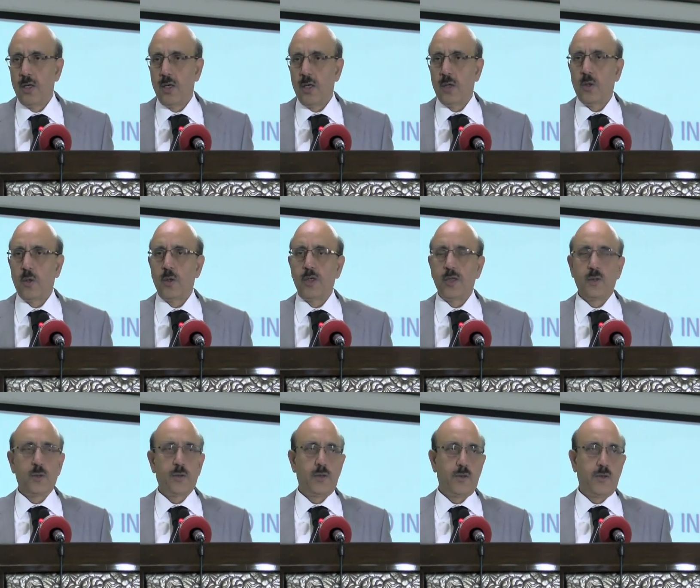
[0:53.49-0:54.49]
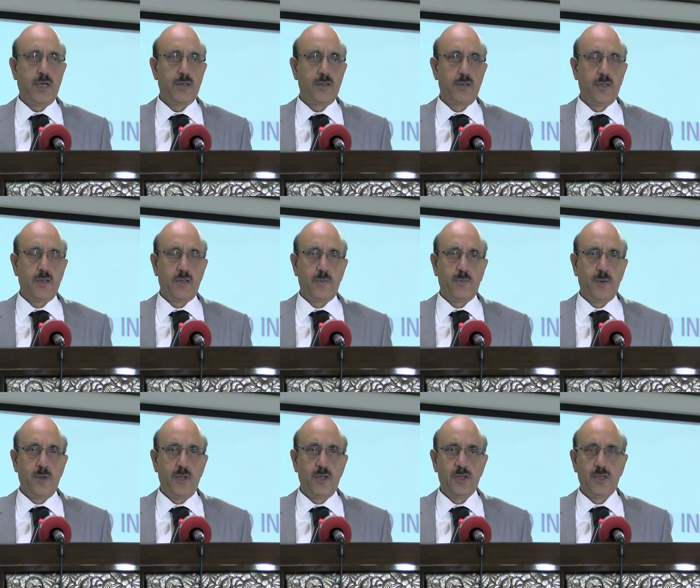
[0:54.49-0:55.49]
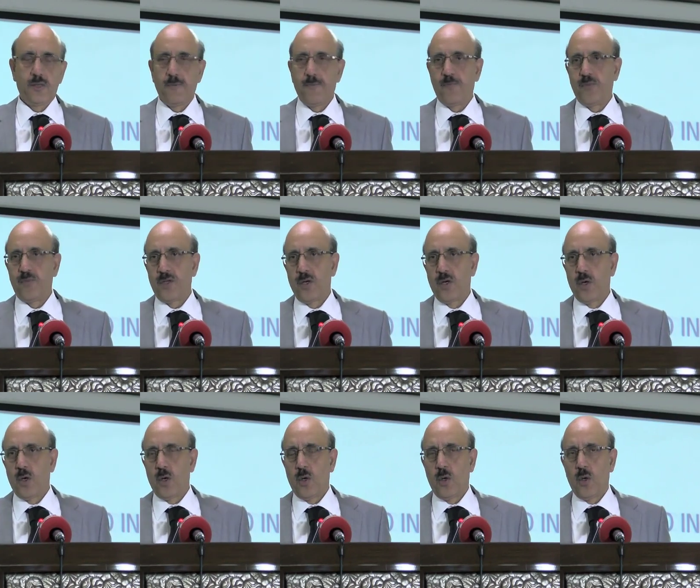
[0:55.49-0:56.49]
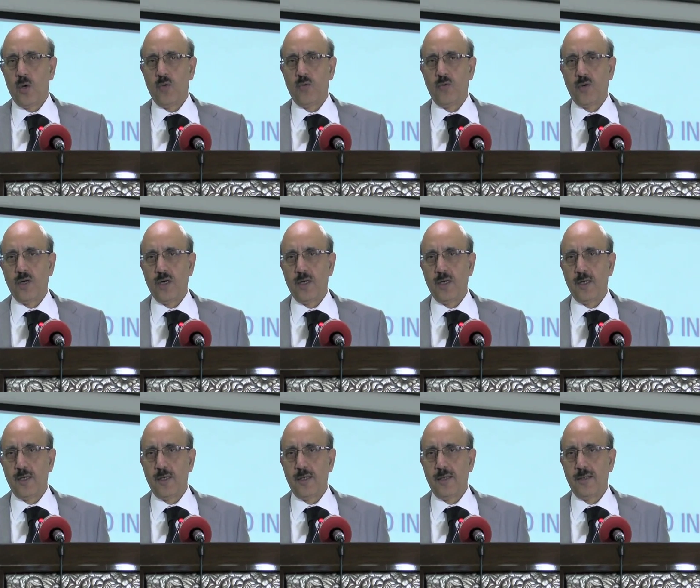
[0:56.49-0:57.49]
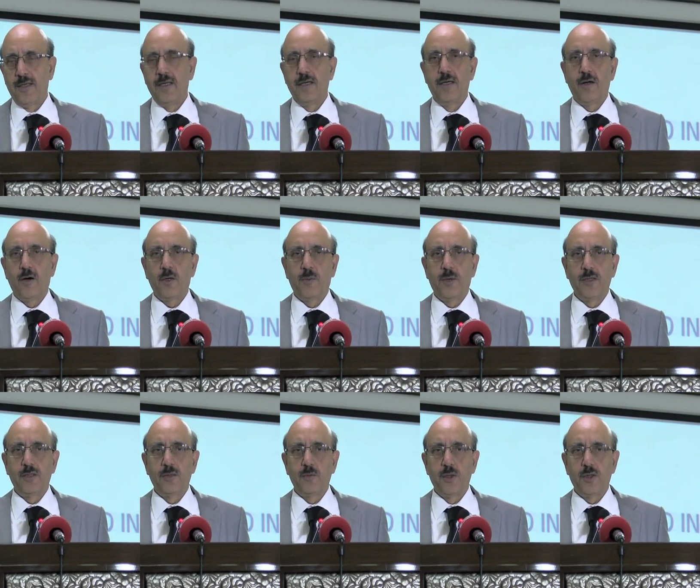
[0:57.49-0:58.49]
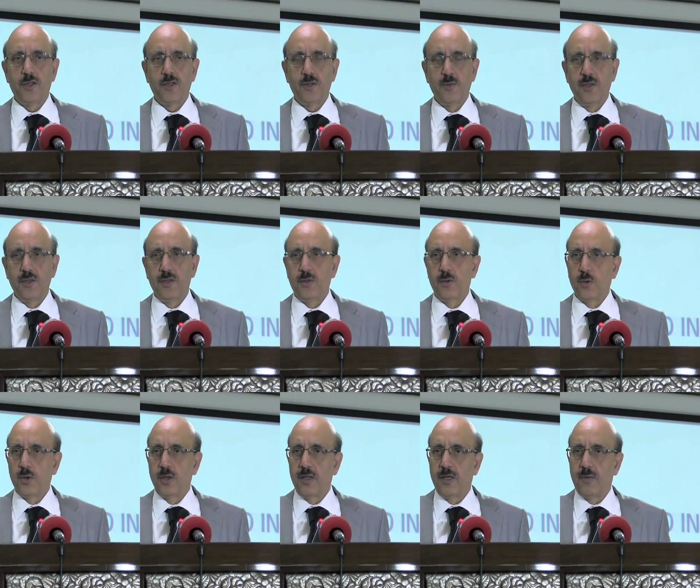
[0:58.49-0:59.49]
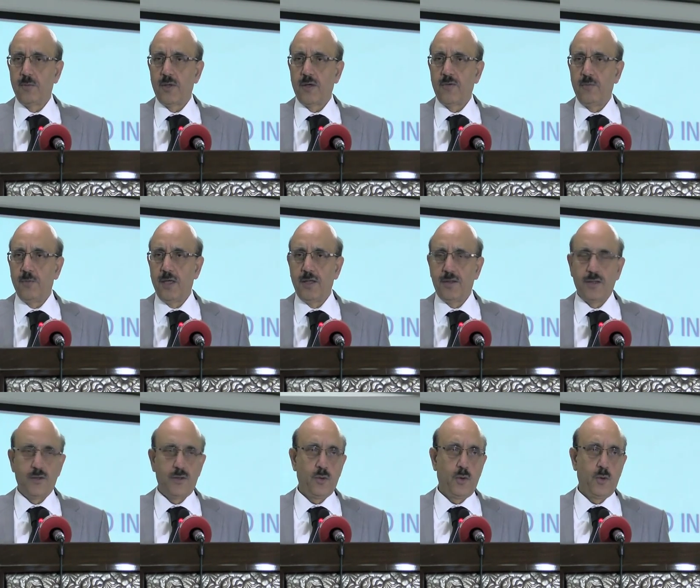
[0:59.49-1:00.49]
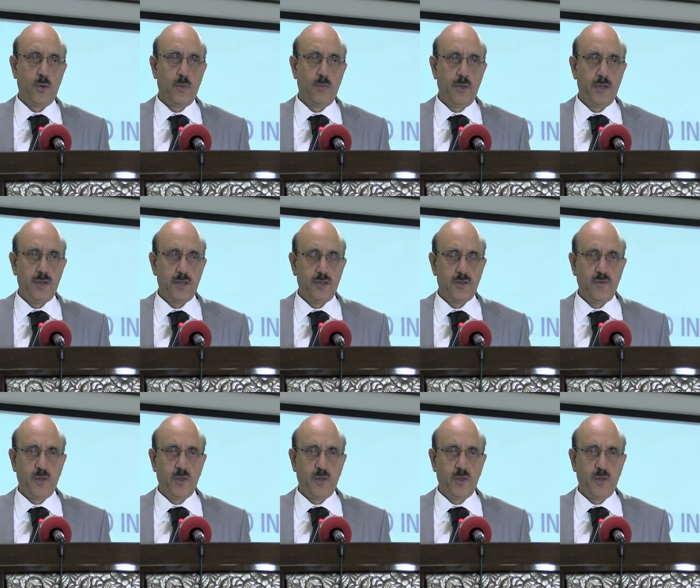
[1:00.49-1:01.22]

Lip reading: According to the Director General of Police of the Indian occupied Jammu and Kashmir, the total number of militants, so-called militants, we